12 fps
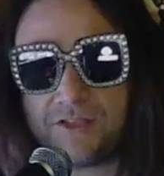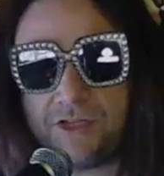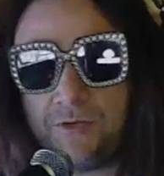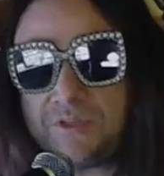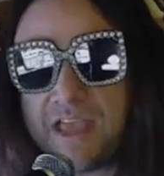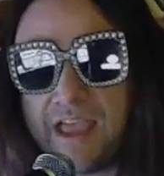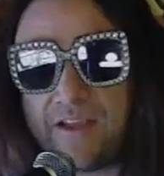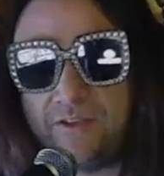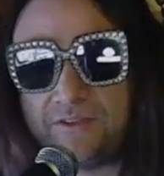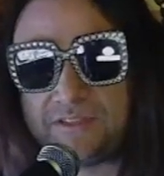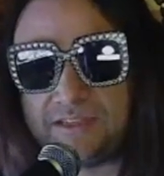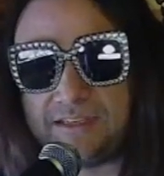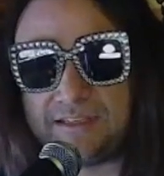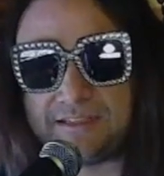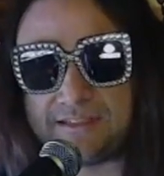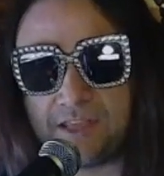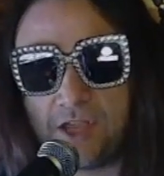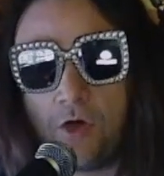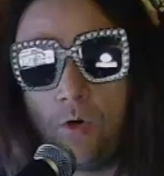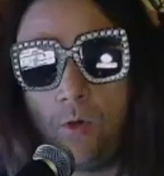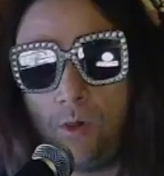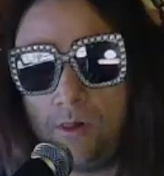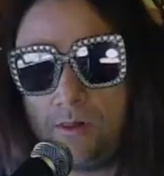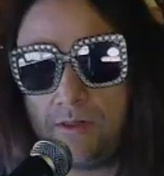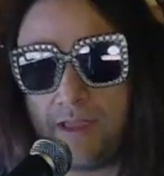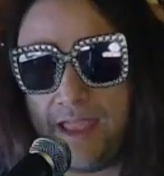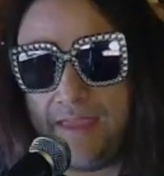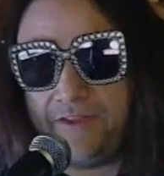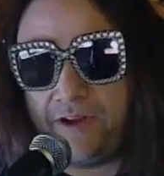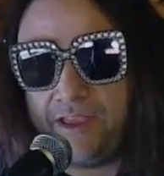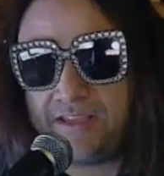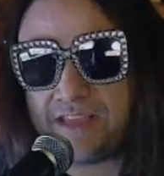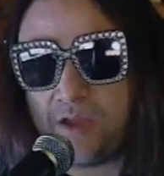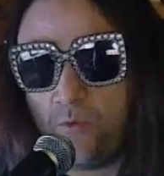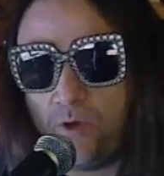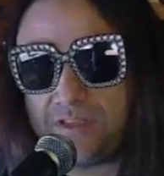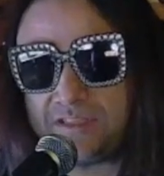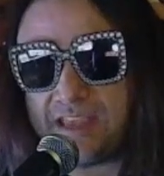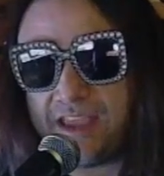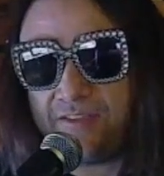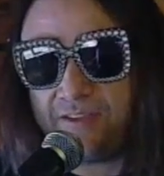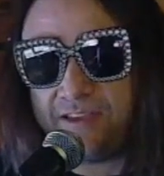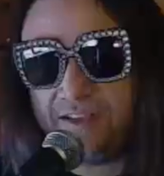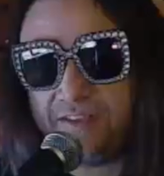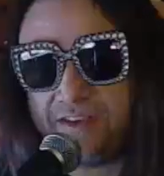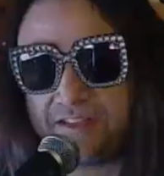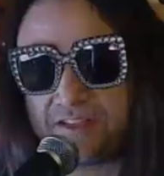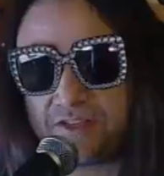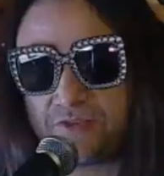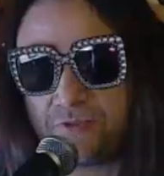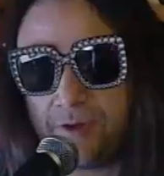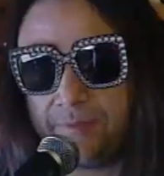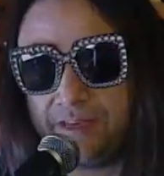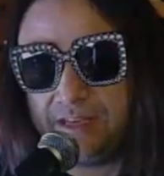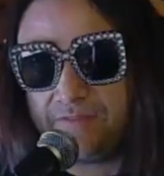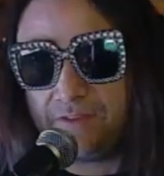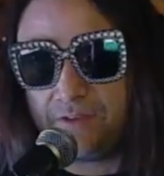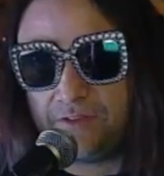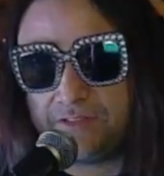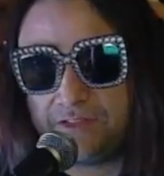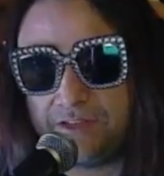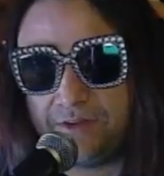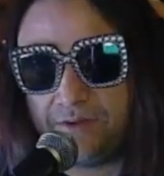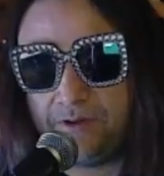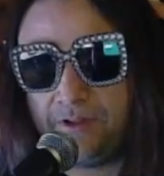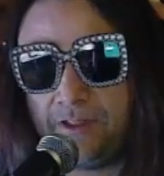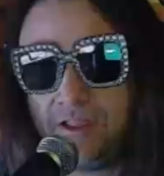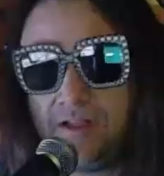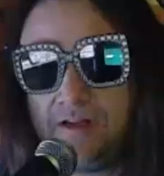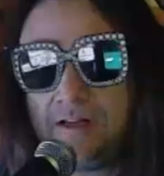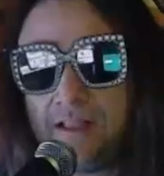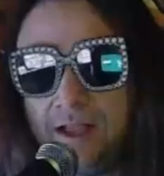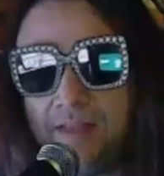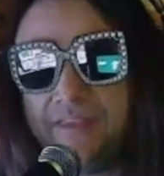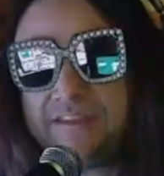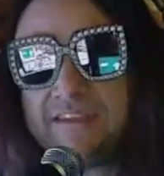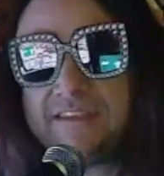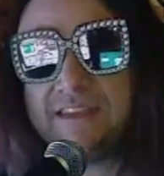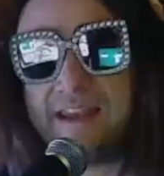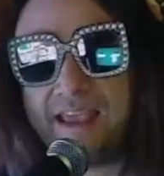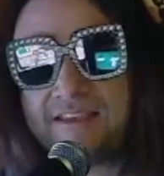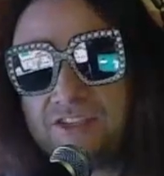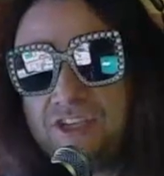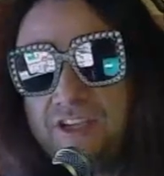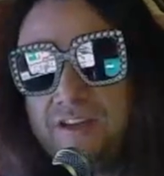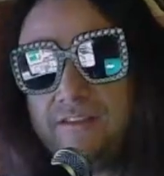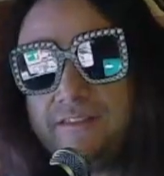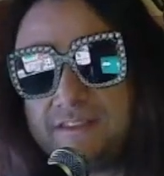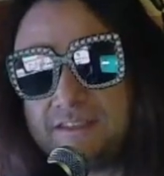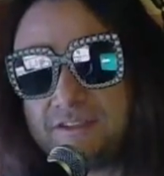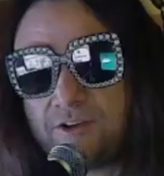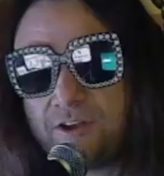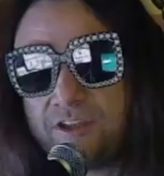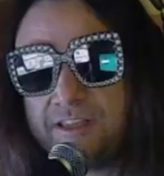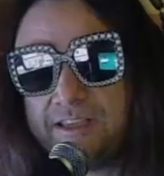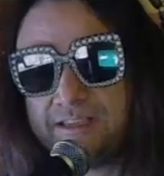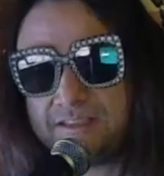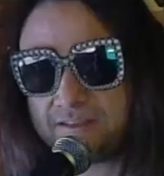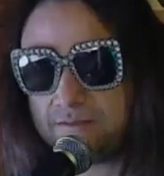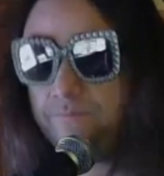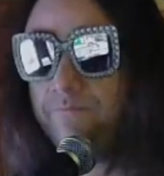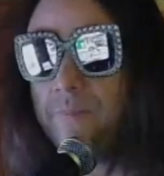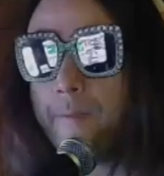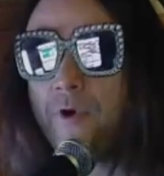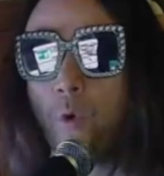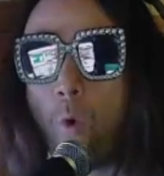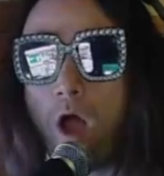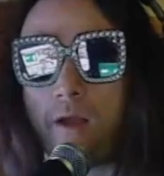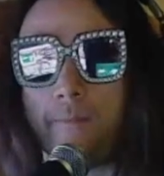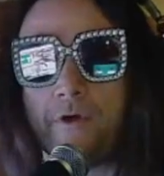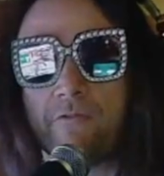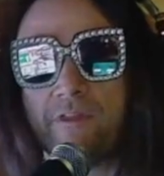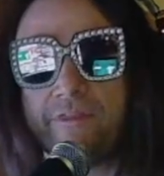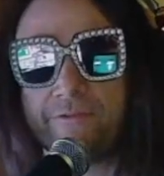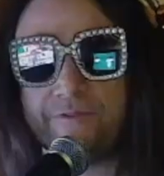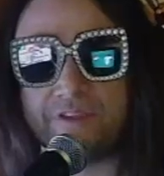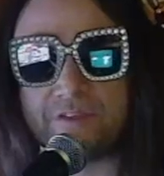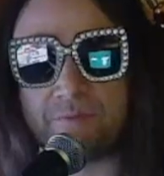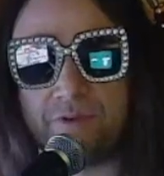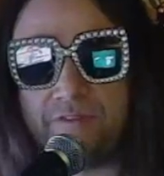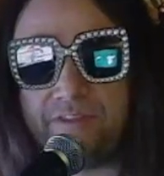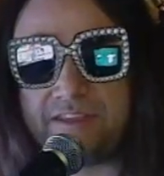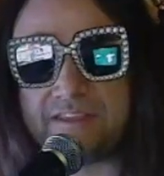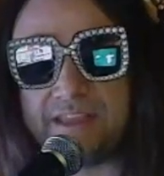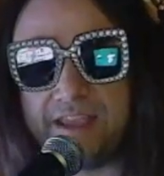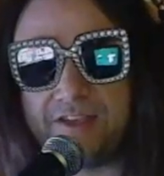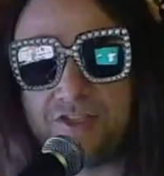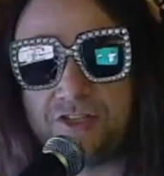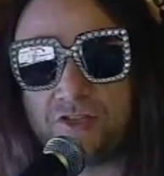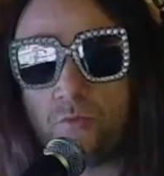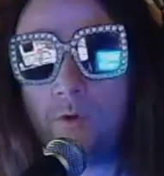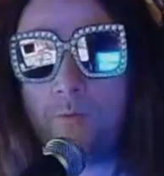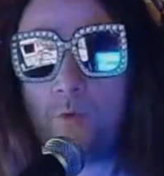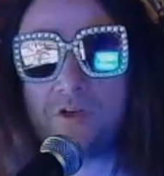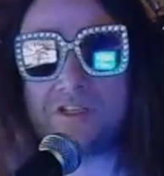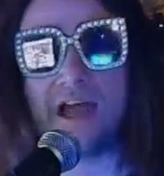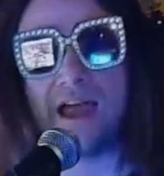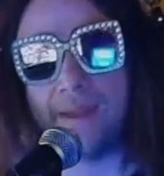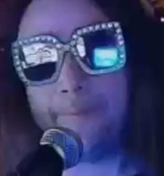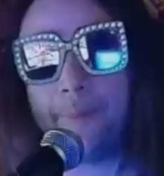cycles is the goal, and there is a 1 cycle kill that is extremely difficult to do. This is the next cheetah. This is Hercules. I'm going to run through this previous stage just one more time